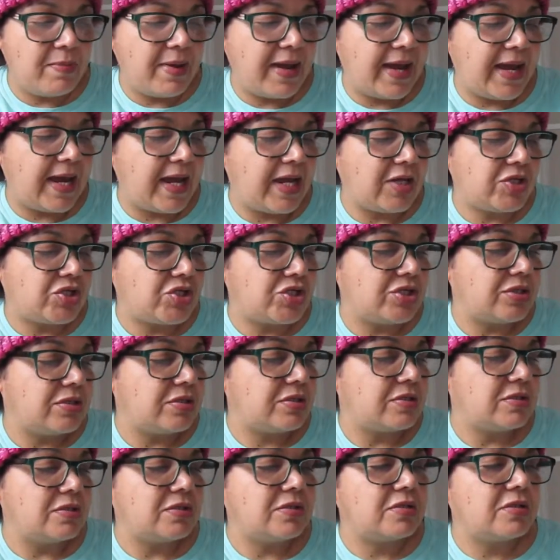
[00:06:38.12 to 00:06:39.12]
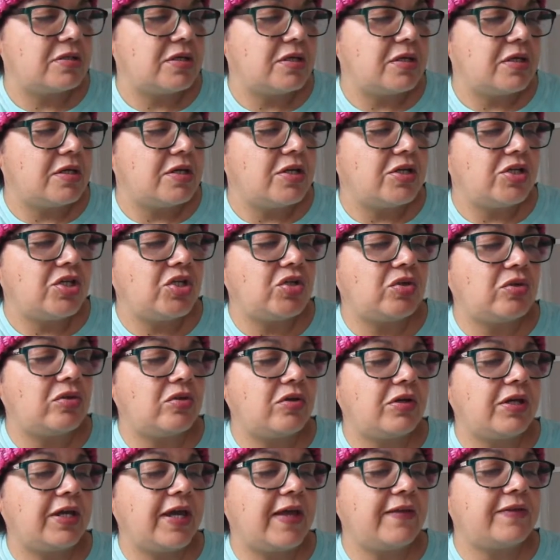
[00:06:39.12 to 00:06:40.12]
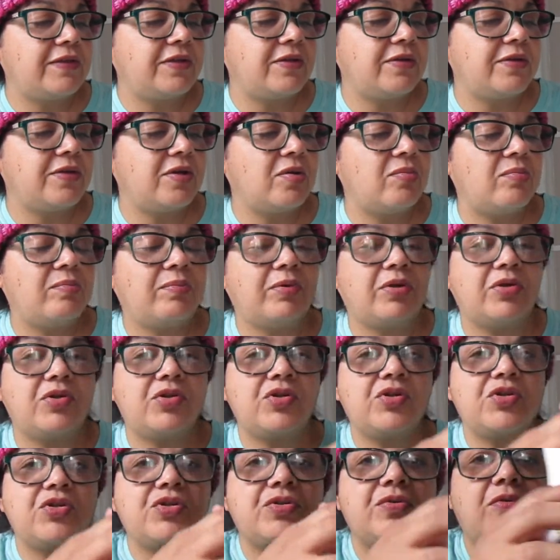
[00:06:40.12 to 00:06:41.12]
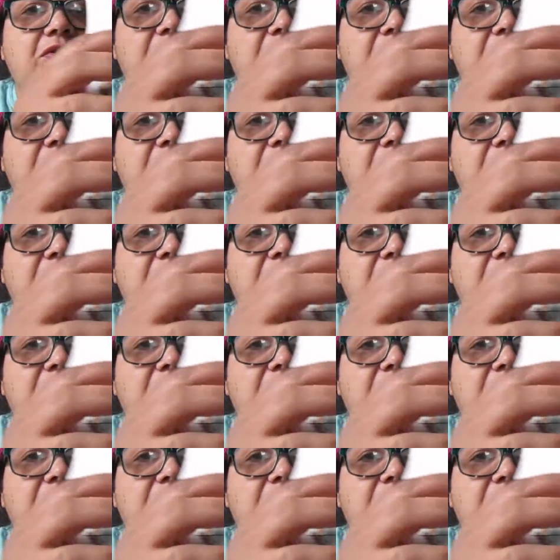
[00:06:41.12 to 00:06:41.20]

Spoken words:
match, you look at the numbers